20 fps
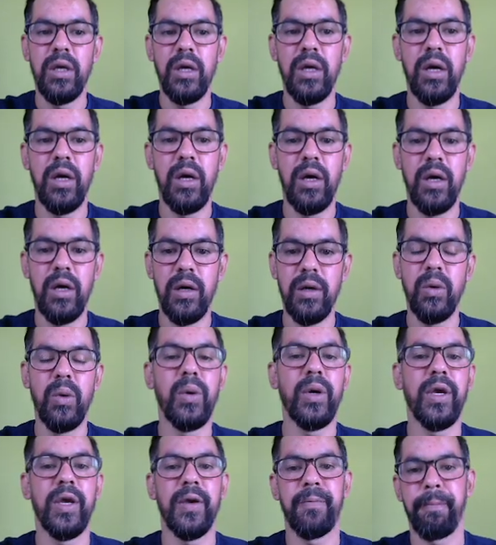
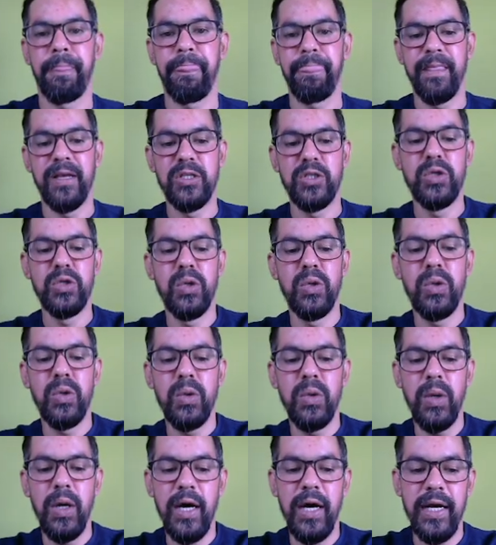Okay.
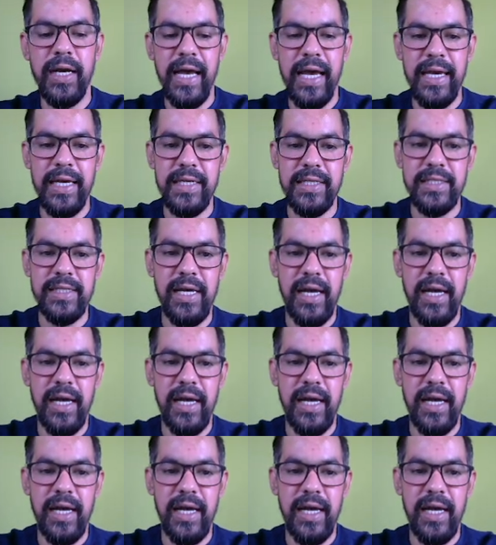Guys,